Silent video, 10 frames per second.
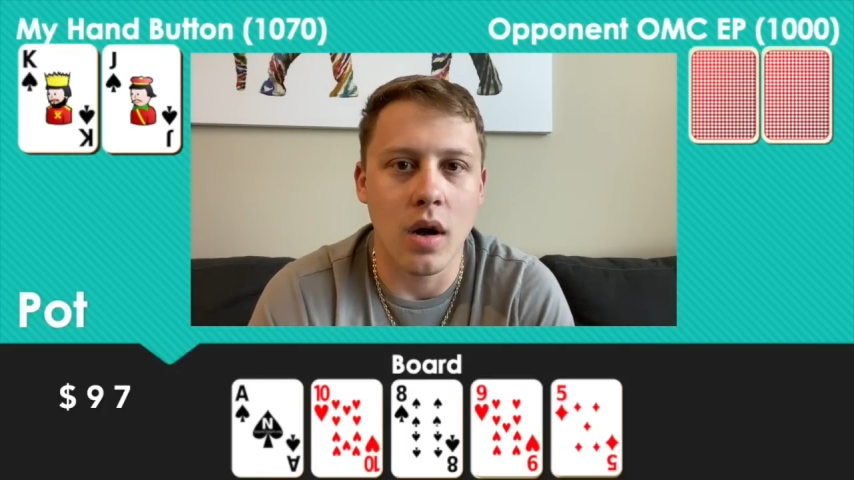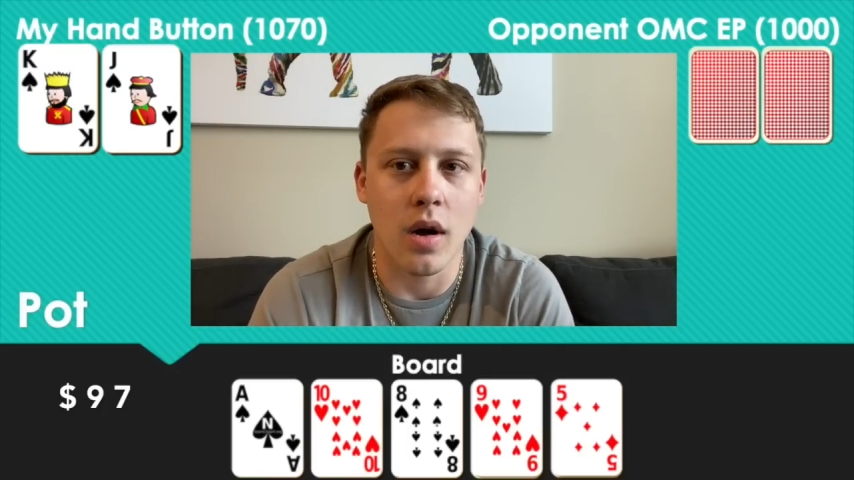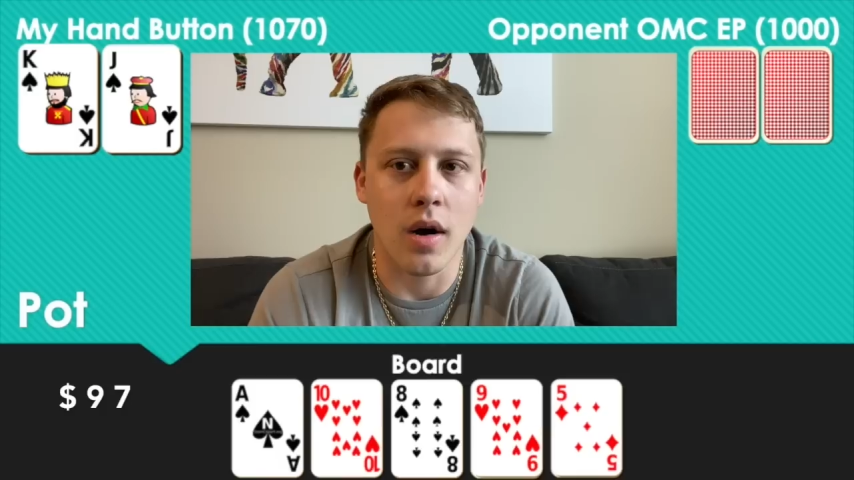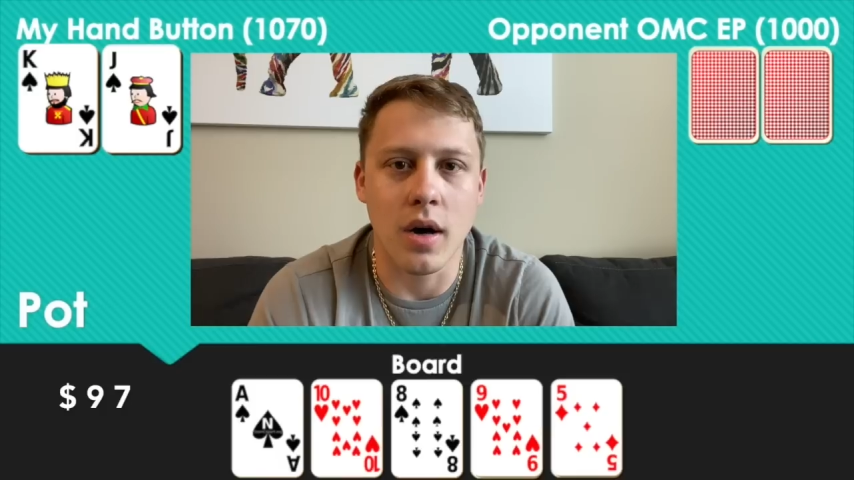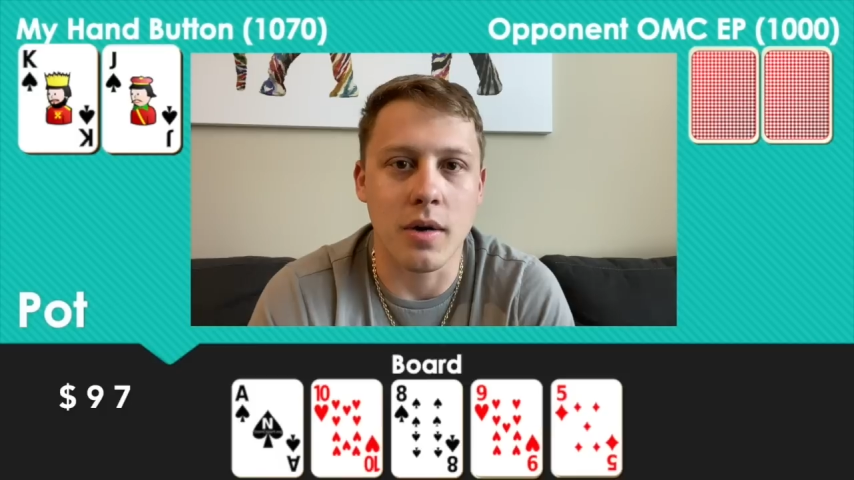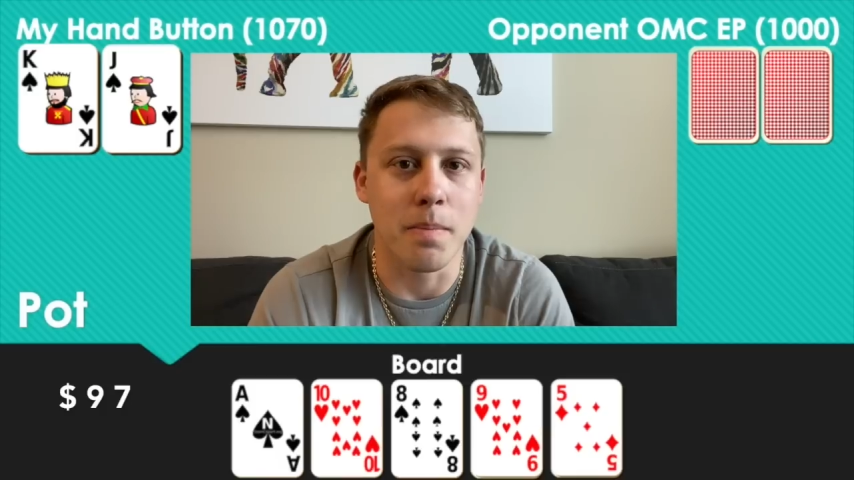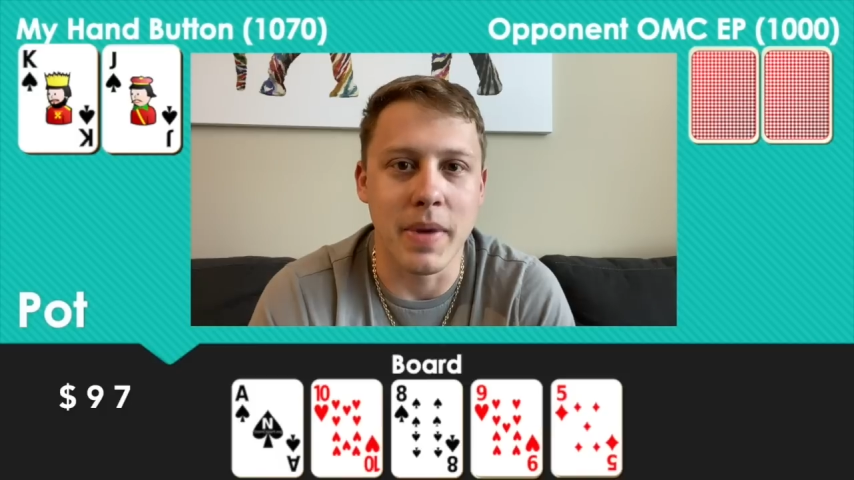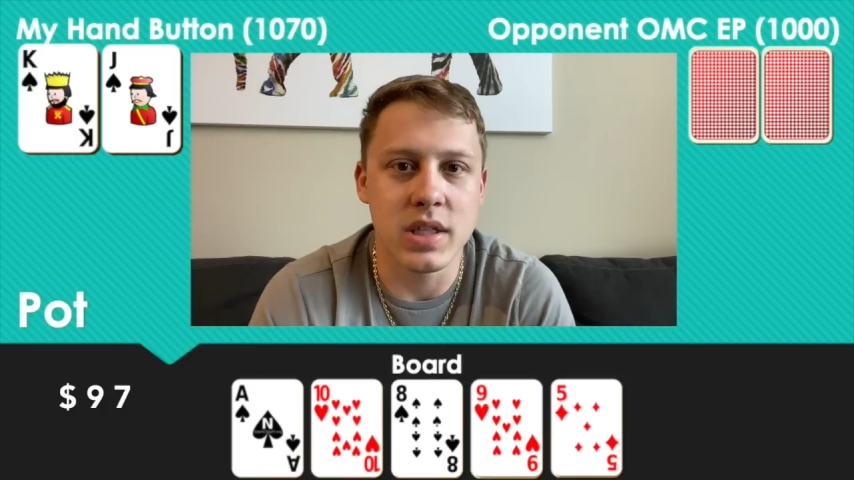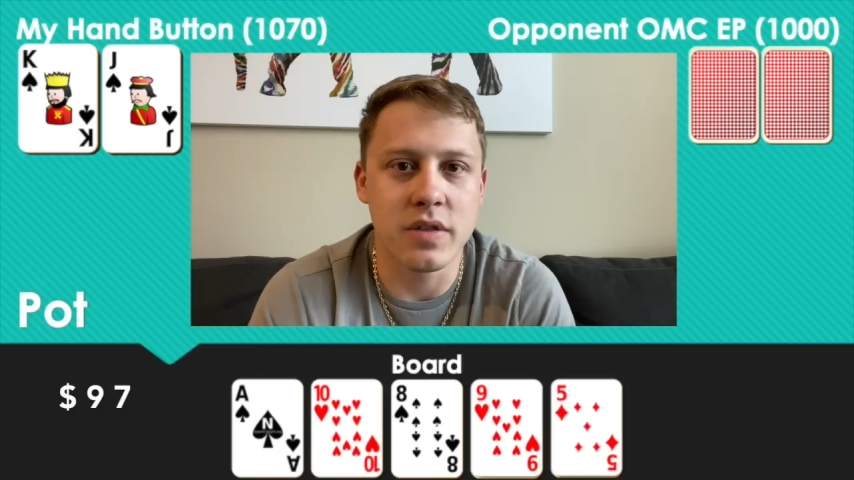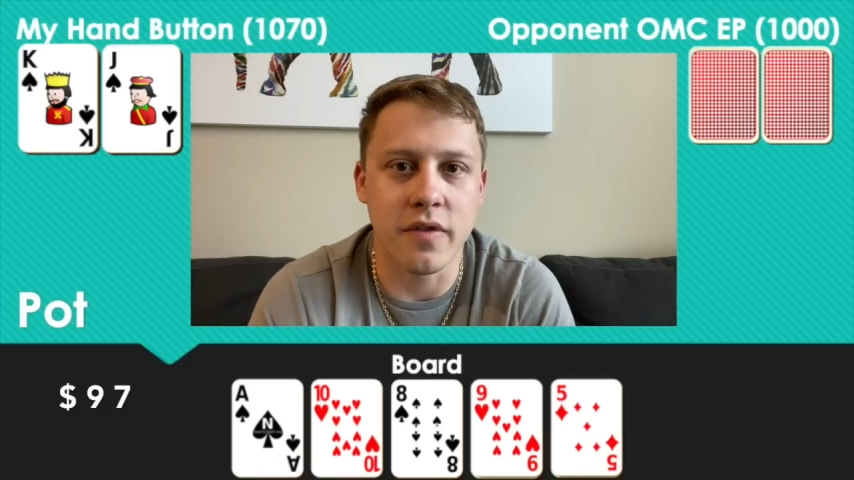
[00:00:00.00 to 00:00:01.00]
are
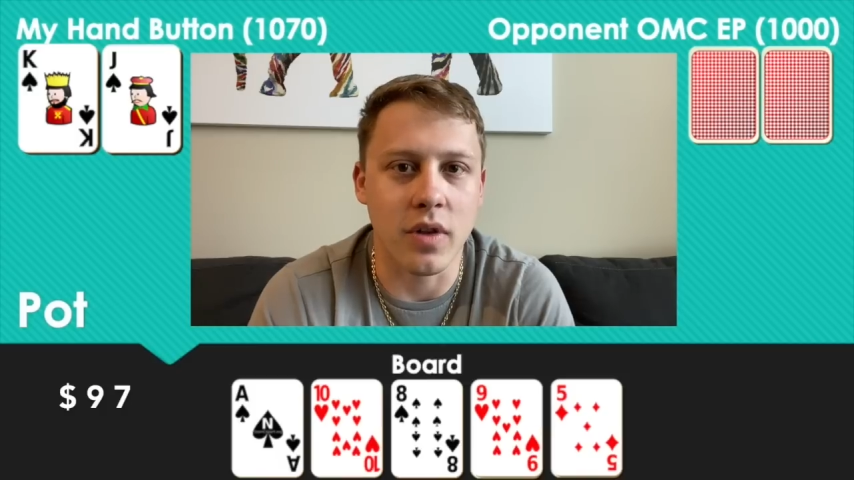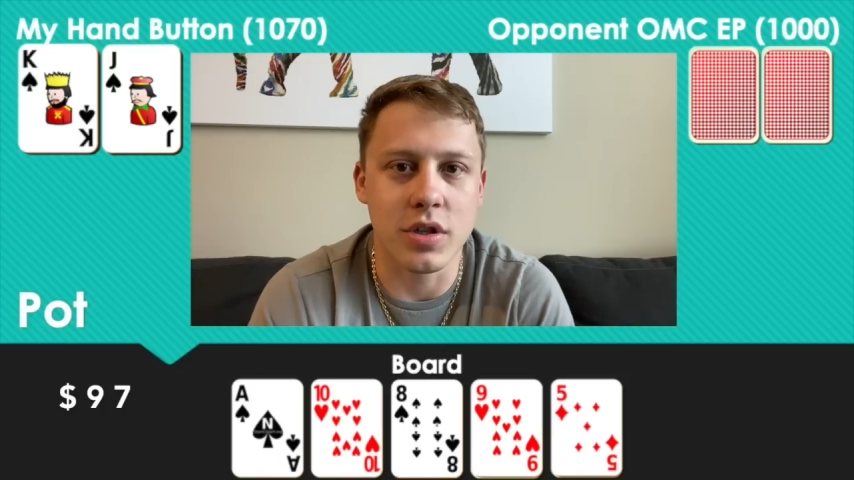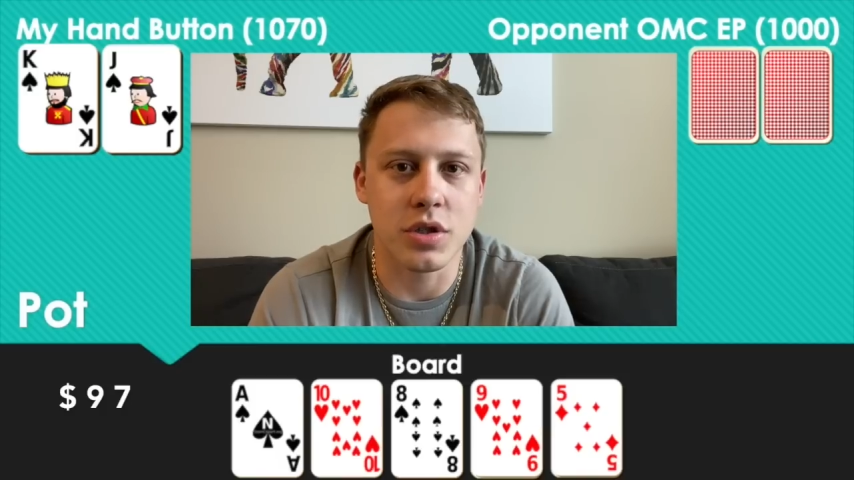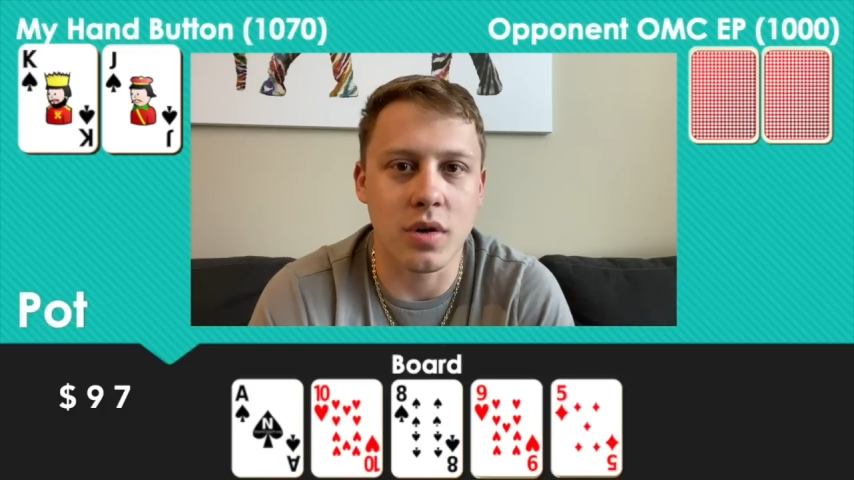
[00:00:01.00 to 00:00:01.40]
missed flush